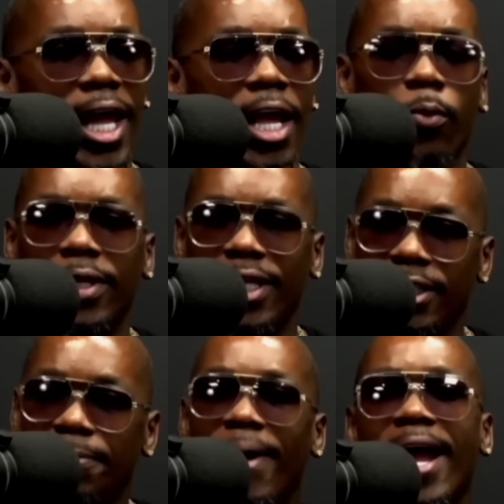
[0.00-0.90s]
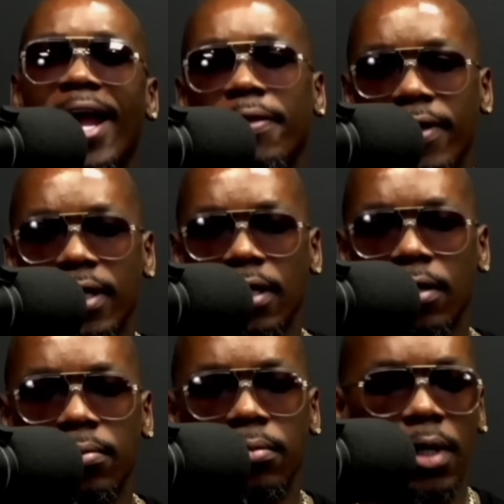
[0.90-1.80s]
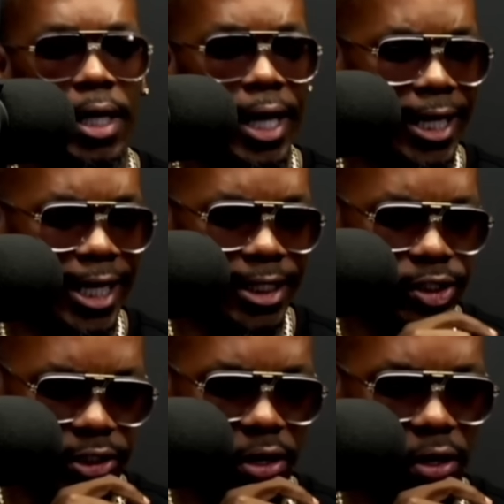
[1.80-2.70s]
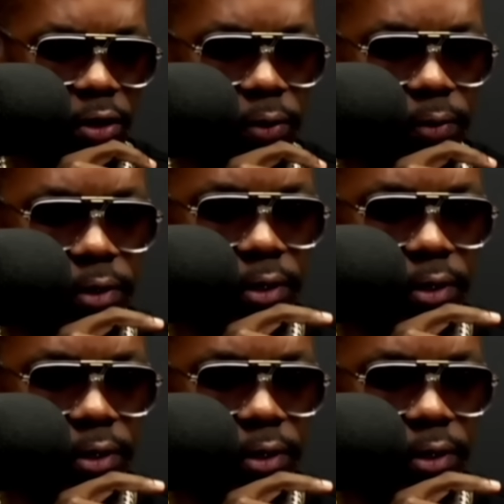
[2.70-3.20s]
and will inspire them. And I saw